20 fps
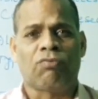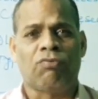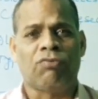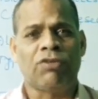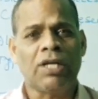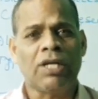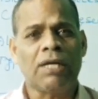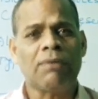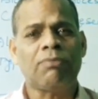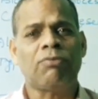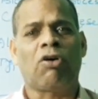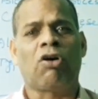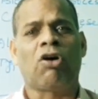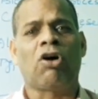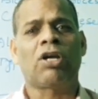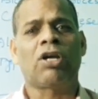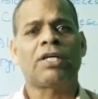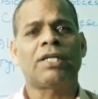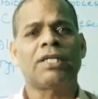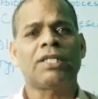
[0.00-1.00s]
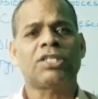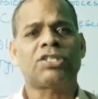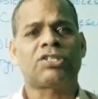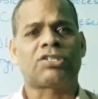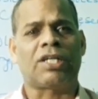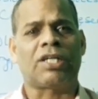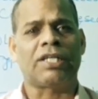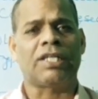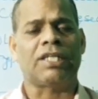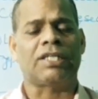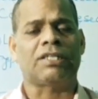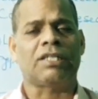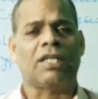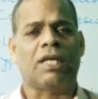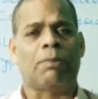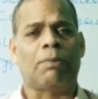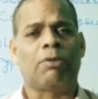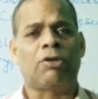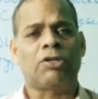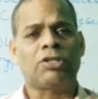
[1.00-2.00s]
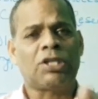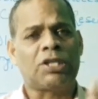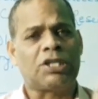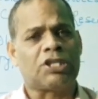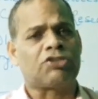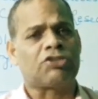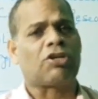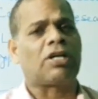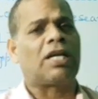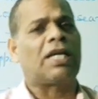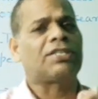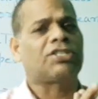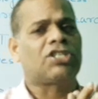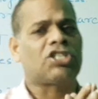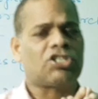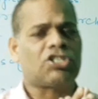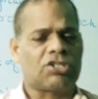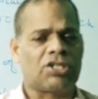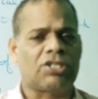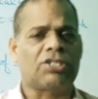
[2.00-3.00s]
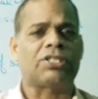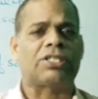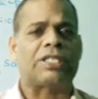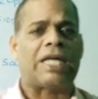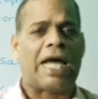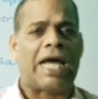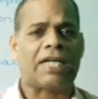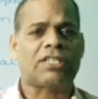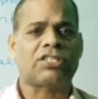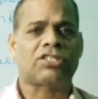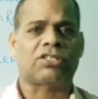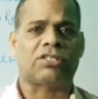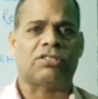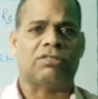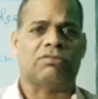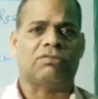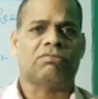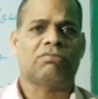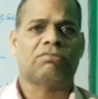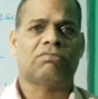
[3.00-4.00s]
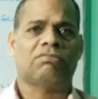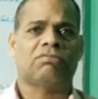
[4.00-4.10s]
we have already studied about the neutralization reaction.